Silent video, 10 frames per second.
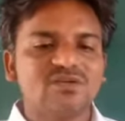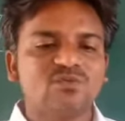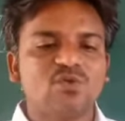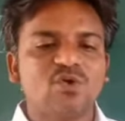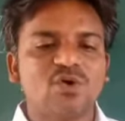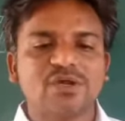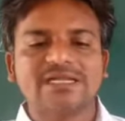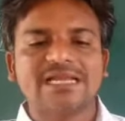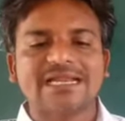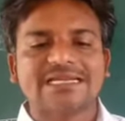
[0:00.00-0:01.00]
flow in
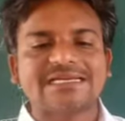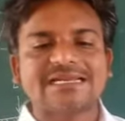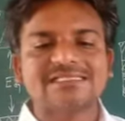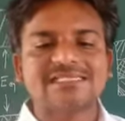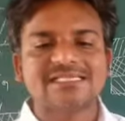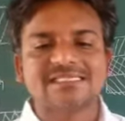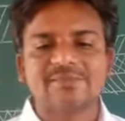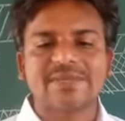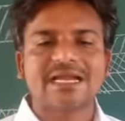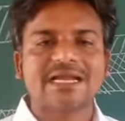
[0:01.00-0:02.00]
an intrinsic
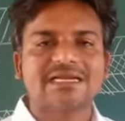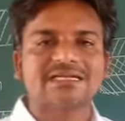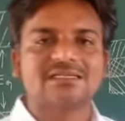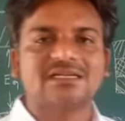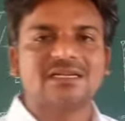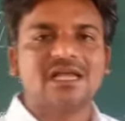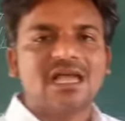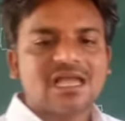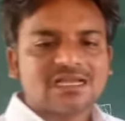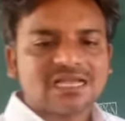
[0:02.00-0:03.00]

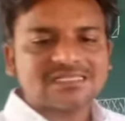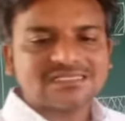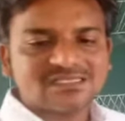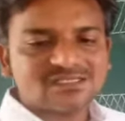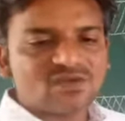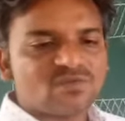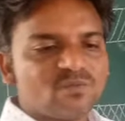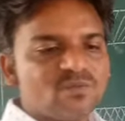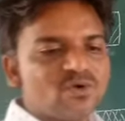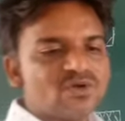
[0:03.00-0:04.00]
semiconductor consists of
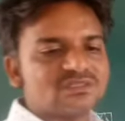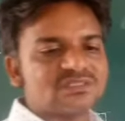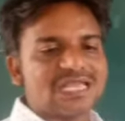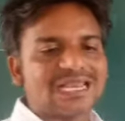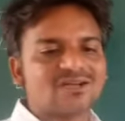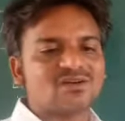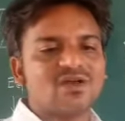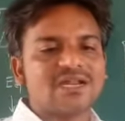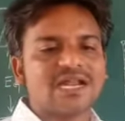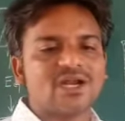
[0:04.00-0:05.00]
both electron
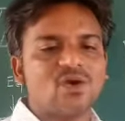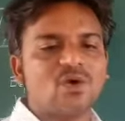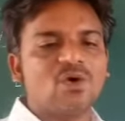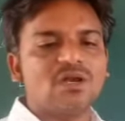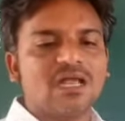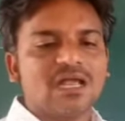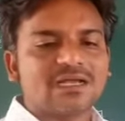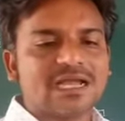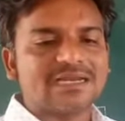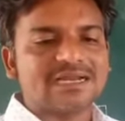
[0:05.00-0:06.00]
and hole
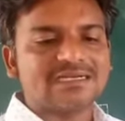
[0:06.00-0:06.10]
current.